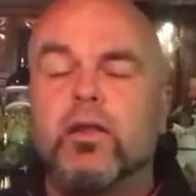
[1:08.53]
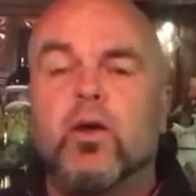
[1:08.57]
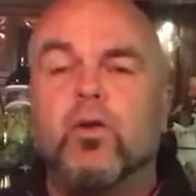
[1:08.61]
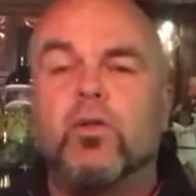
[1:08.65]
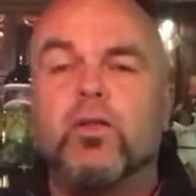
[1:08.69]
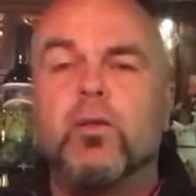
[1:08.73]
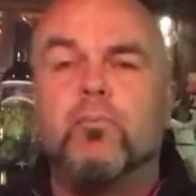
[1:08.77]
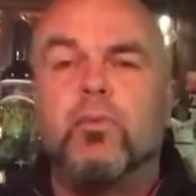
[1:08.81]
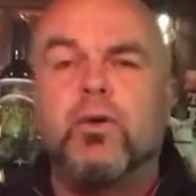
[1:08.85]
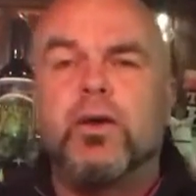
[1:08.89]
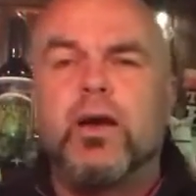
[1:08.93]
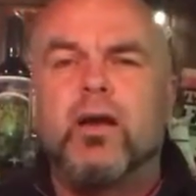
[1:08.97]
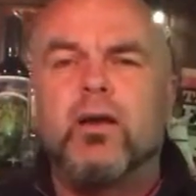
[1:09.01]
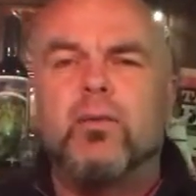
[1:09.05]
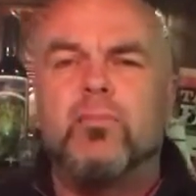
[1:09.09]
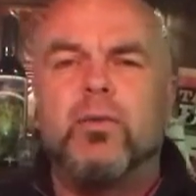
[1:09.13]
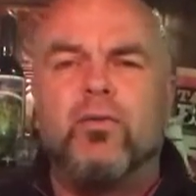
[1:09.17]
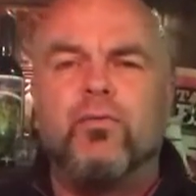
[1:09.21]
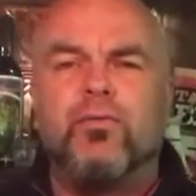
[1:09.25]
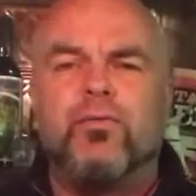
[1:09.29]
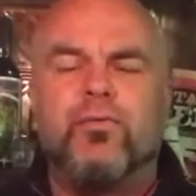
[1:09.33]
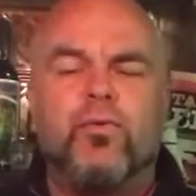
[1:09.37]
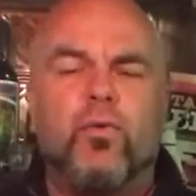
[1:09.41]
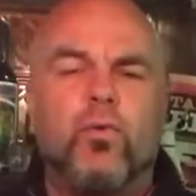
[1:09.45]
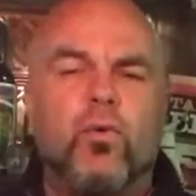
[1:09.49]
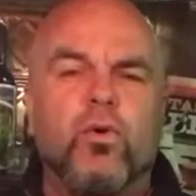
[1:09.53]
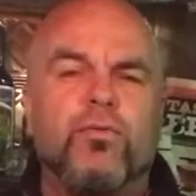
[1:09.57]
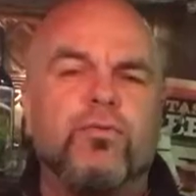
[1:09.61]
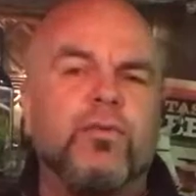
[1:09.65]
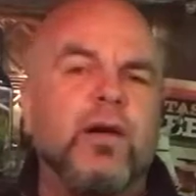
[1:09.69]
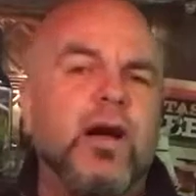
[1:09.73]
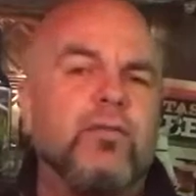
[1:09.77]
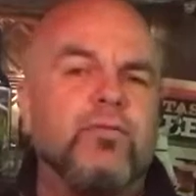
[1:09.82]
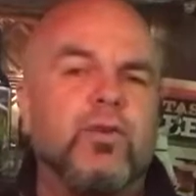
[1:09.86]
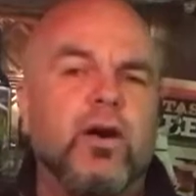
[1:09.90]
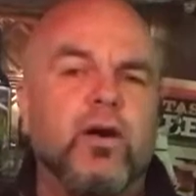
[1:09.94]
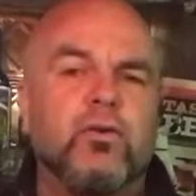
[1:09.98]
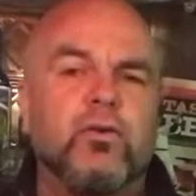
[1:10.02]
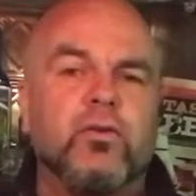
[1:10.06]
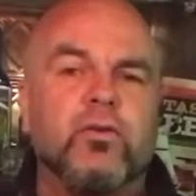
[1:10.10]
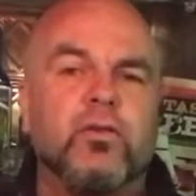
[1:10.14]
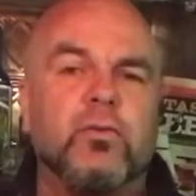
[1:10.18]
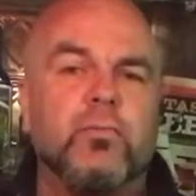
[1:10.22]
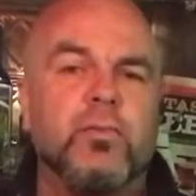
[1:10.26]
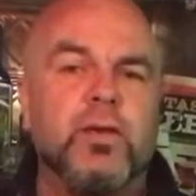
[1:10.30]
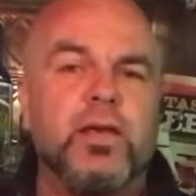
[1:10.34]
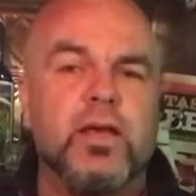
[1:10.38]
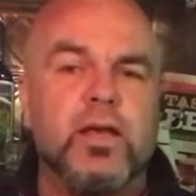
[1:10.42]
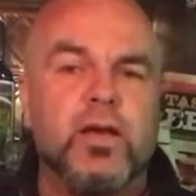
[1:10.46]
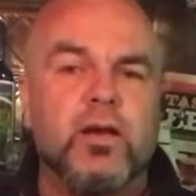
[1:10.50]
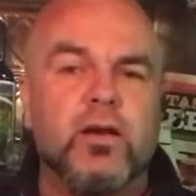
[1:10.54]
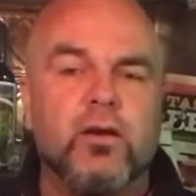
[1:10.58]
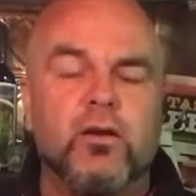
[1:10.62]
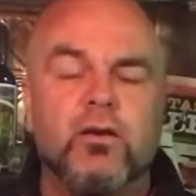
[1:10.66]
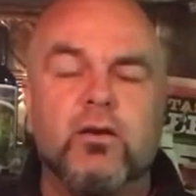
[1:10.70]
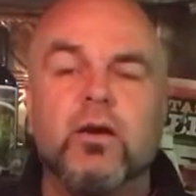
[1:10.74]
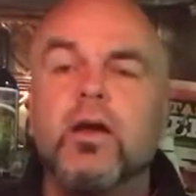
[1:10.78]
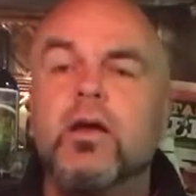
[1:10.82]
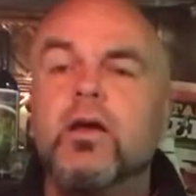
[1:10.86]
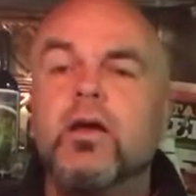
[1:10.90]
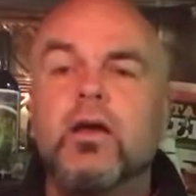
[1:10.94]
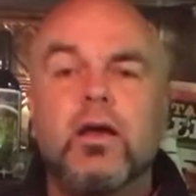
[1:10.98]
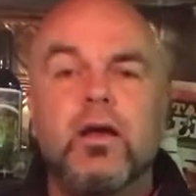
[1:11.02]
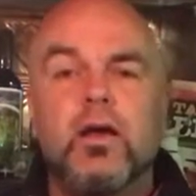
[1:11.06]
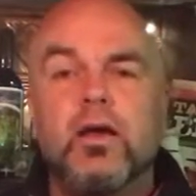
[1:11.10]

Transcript: They only put out about 400 or 500 of them a year.